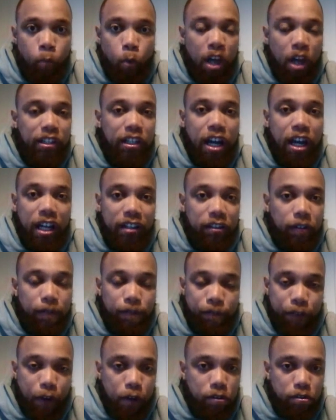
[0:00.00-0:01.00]
one of the
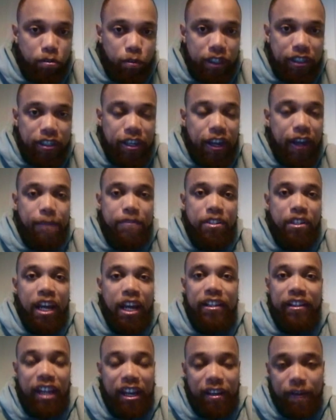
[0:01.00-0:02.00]
other first three teams, and
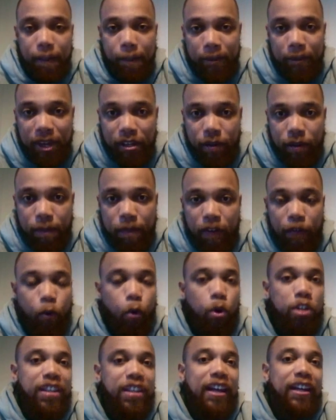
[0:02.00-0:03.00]
they didn't beat them. Of
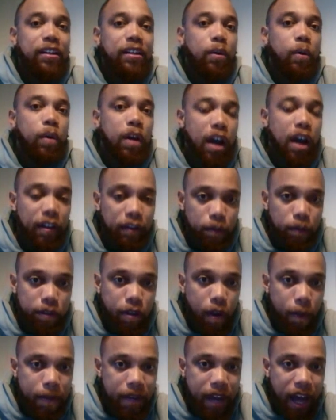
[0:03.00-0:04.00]
course, I didn't know Cutler was
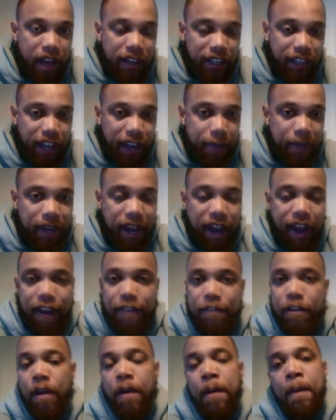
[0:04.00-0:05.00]
going to be out a game and a
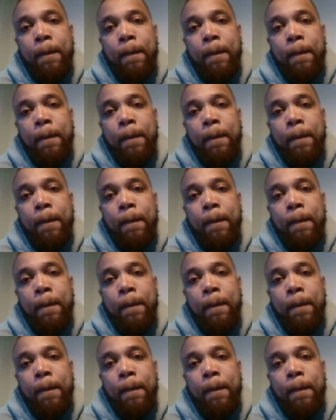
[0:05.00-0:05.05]
half.